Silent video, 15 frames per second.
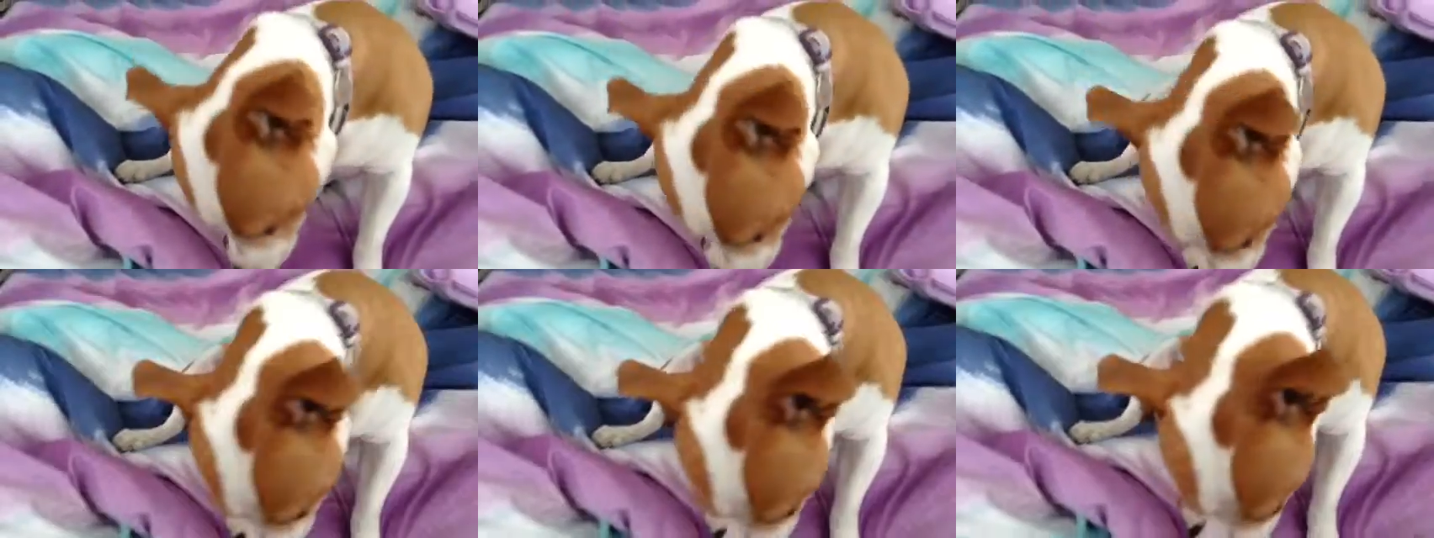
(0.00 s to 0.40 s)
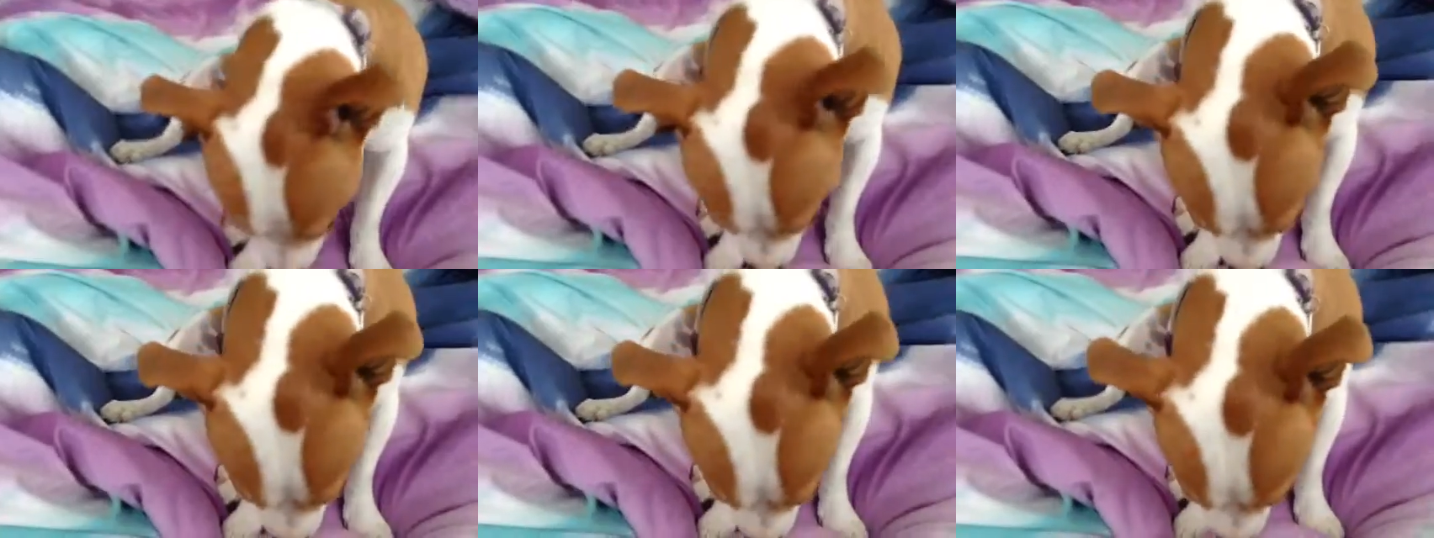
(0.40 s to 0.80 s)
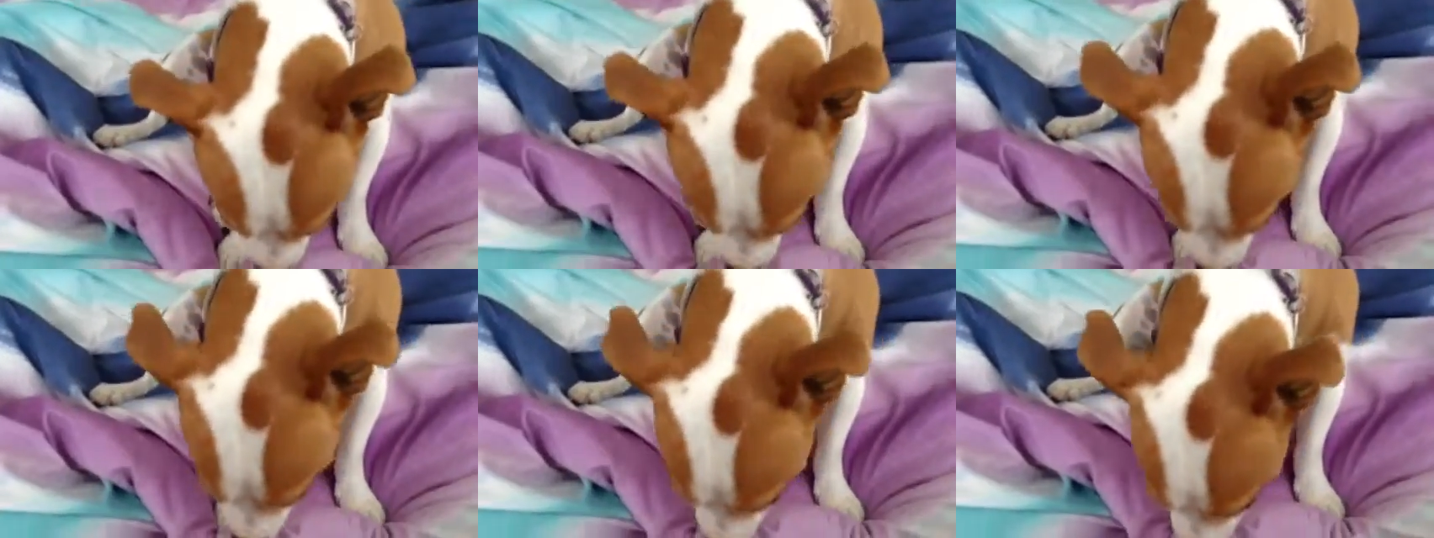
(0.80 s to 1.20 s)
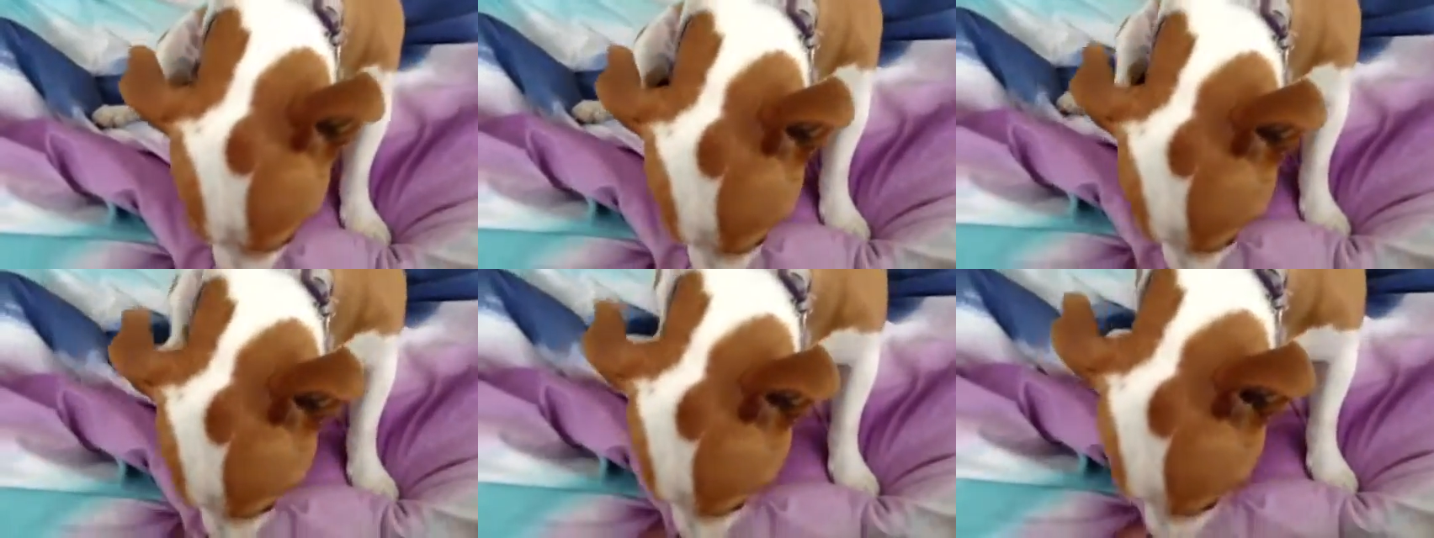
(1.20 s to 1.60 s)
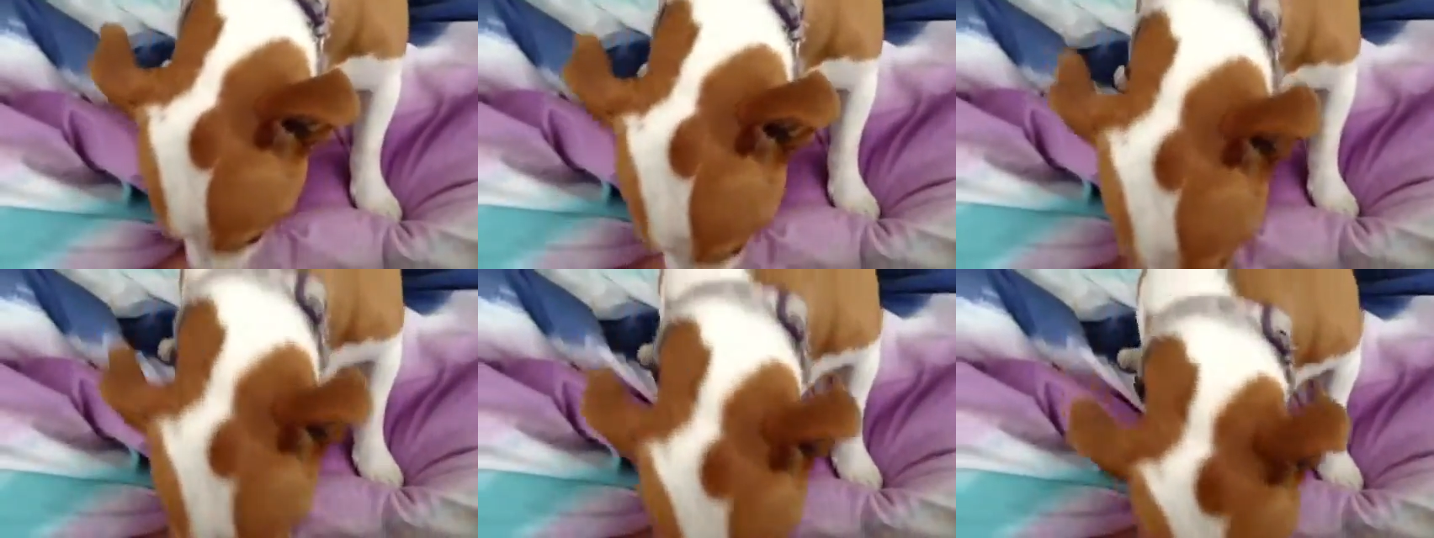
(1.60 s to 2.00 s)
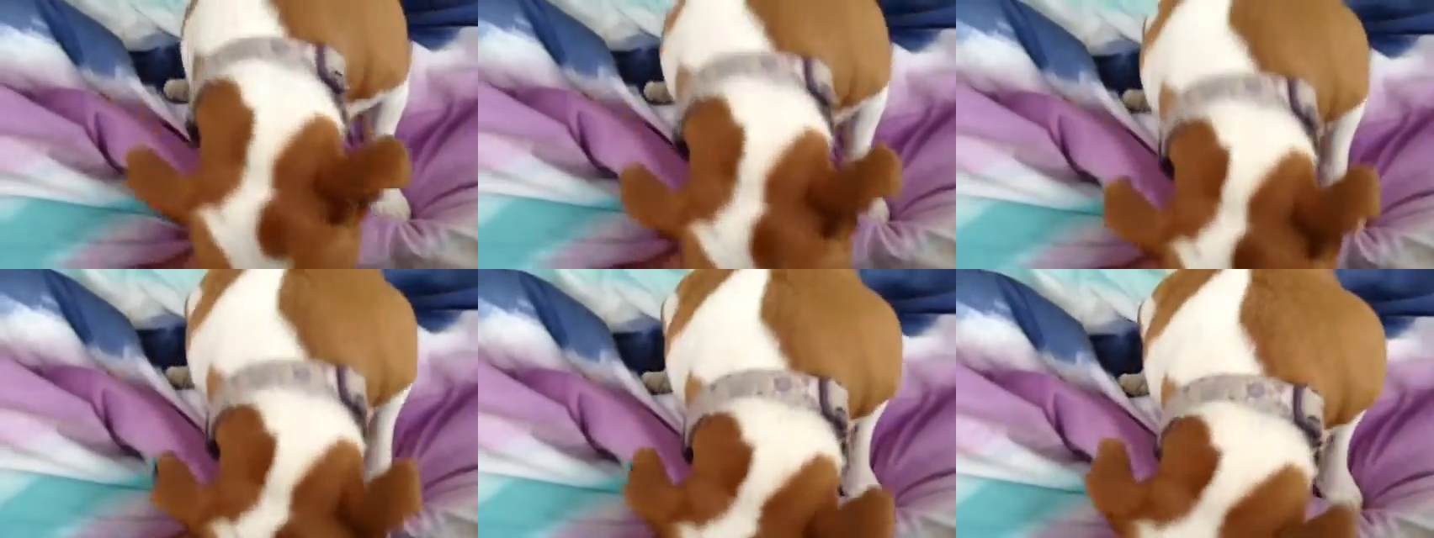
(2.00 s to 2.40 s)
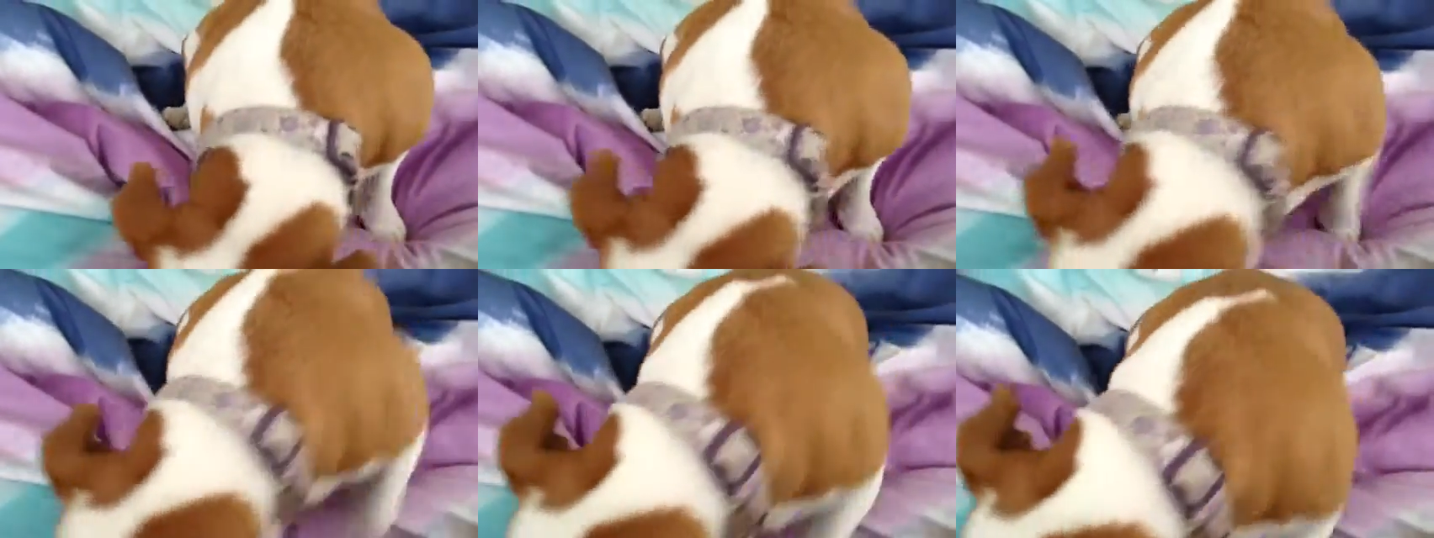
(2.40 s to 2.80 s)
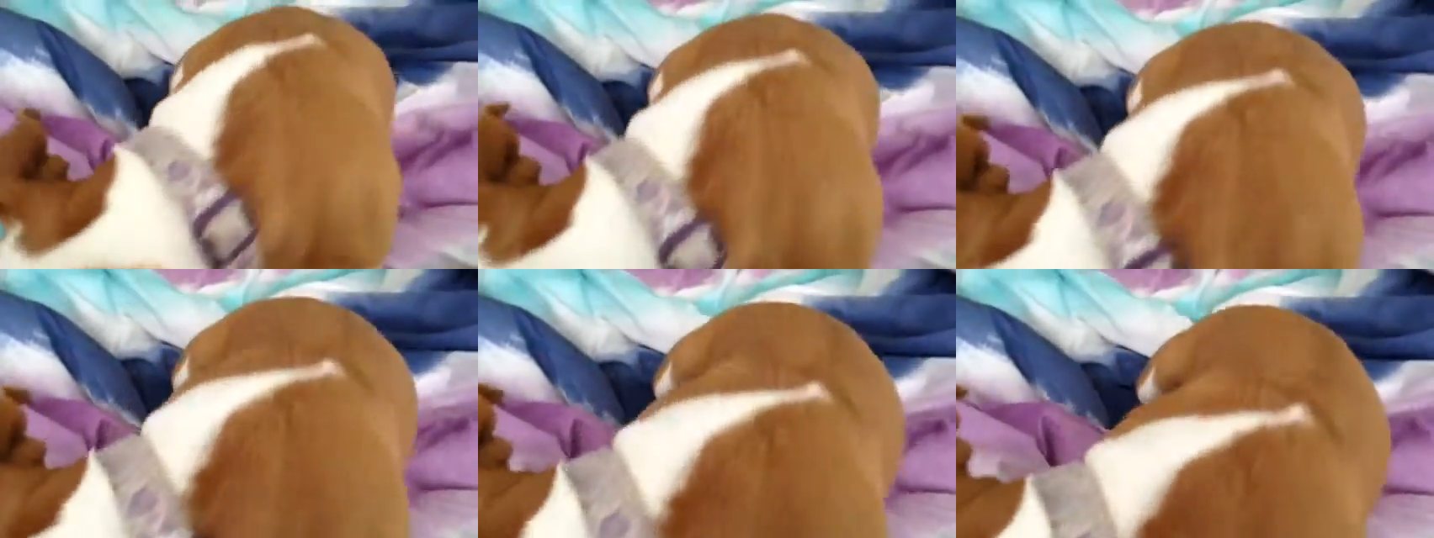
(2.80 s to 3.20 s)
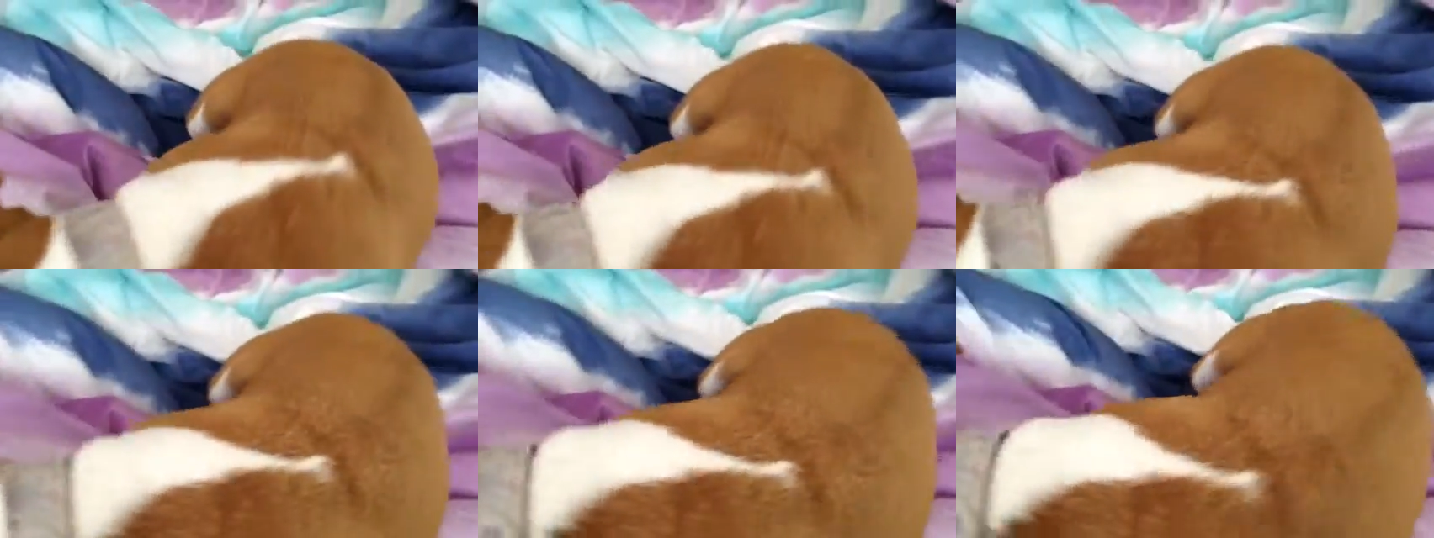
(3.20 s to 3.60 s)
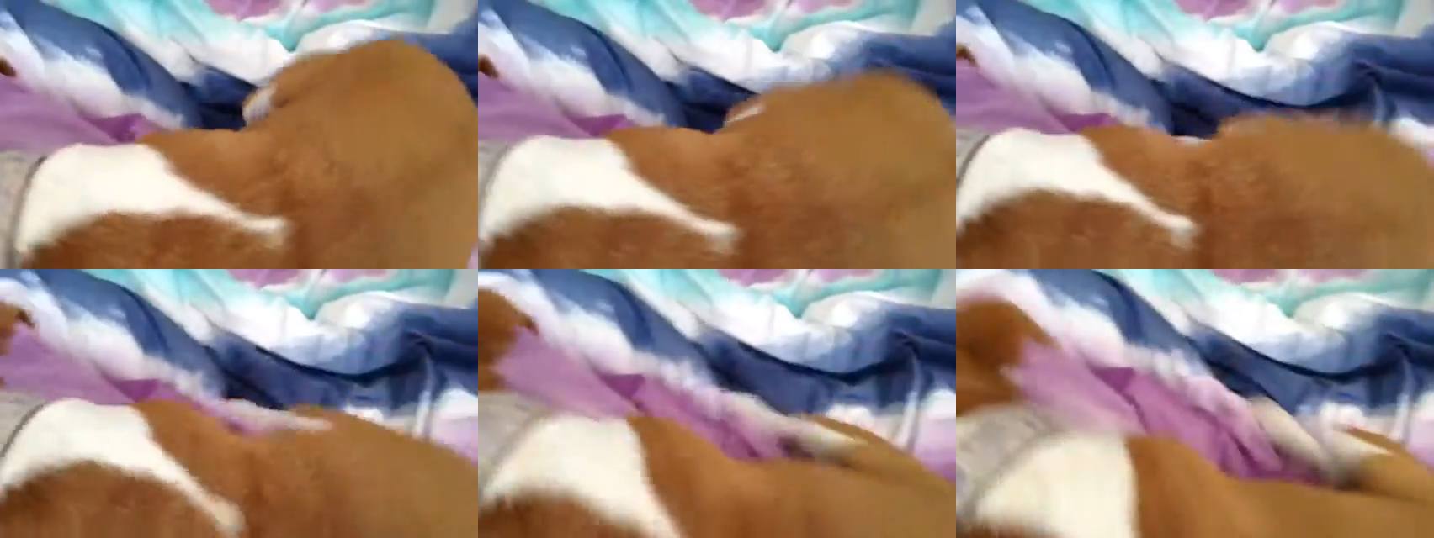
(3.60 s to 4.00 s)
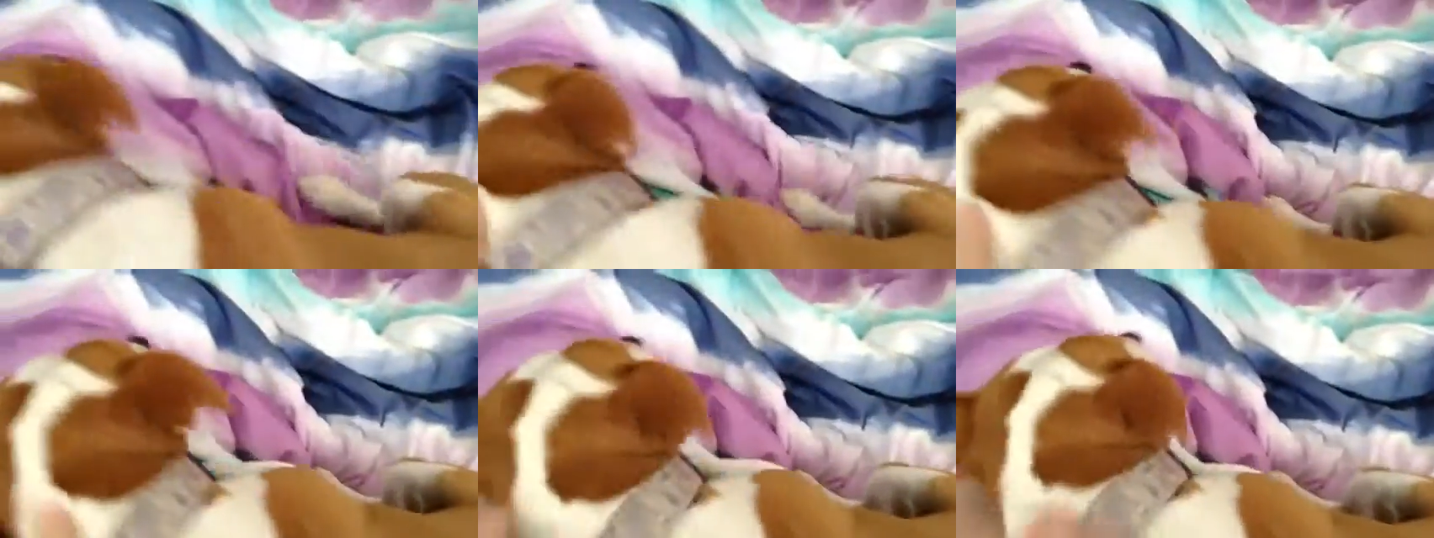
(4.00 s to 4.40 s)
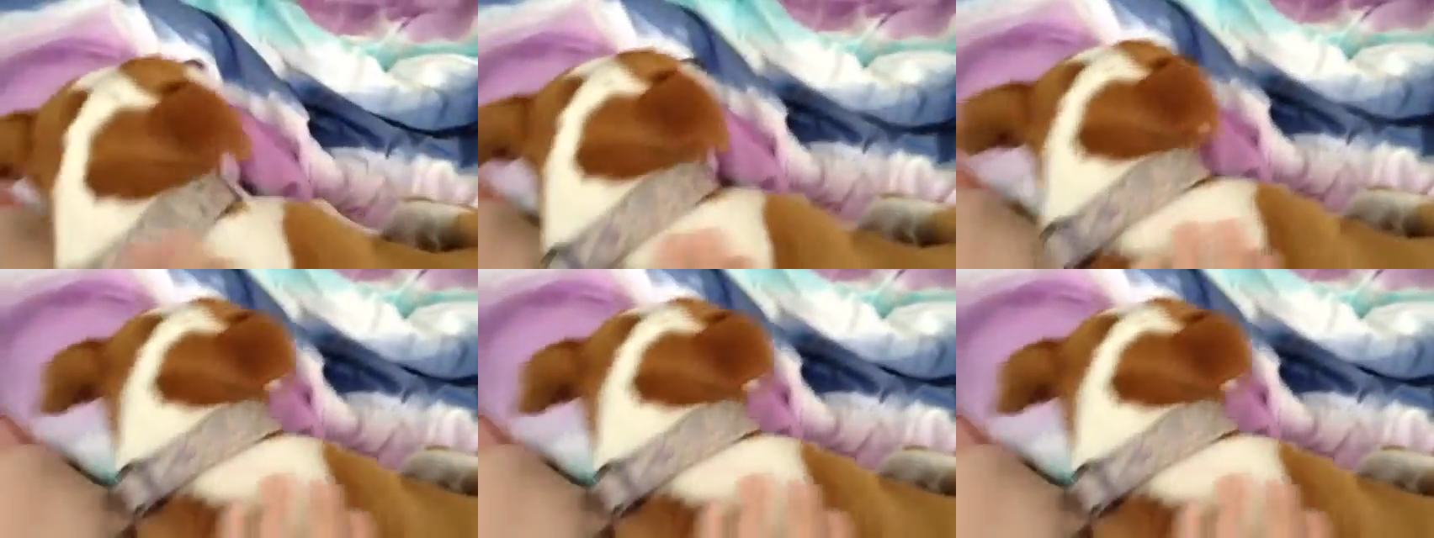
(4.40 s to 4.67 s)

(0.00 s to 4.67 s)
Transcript: Nobody's mouth can be seen.